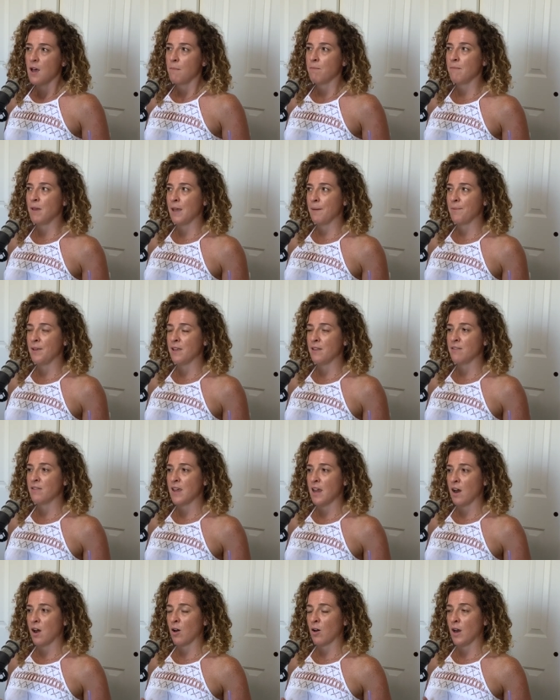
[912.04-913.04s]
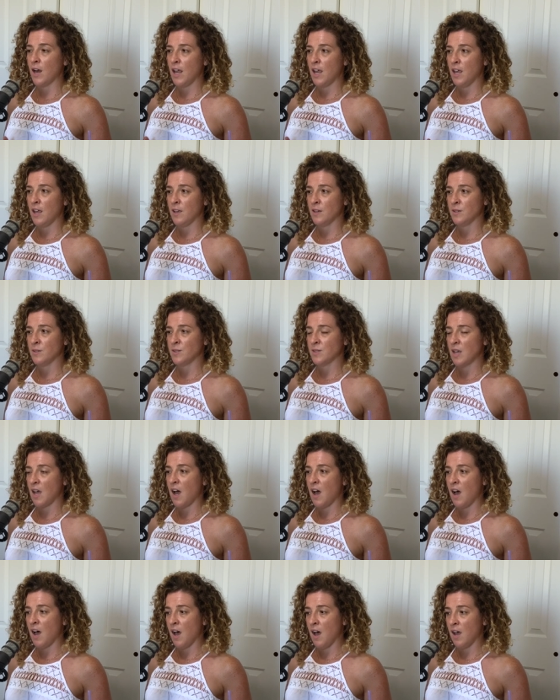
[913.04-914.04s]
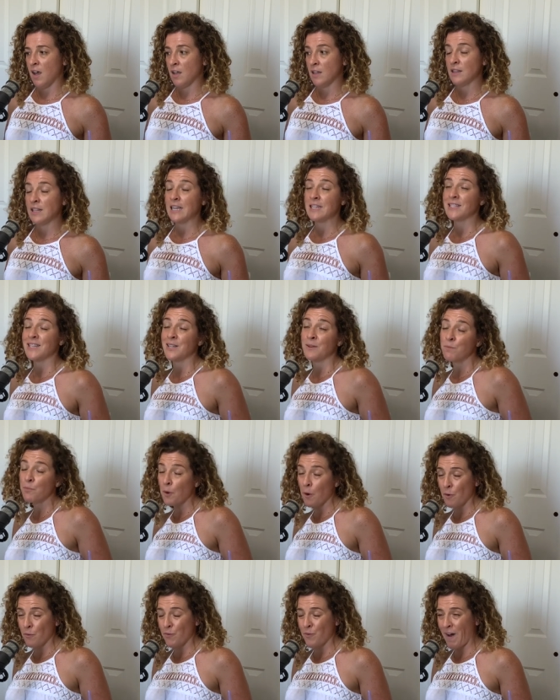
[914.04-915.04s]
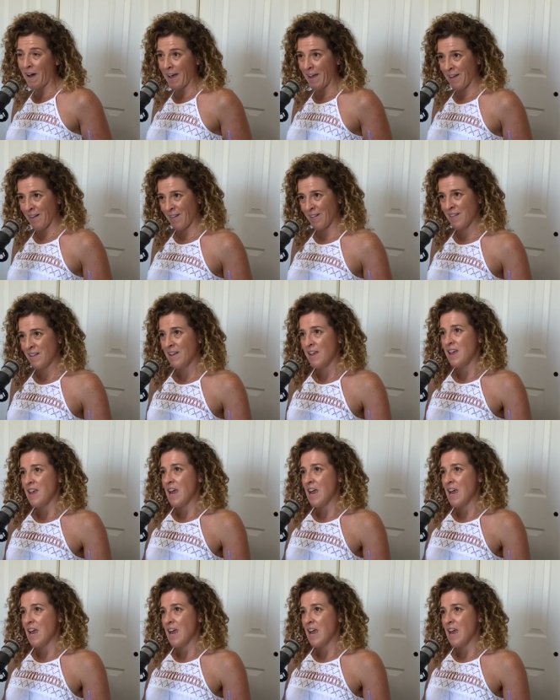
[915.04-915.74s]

Maybe there is a LinkedIn profile.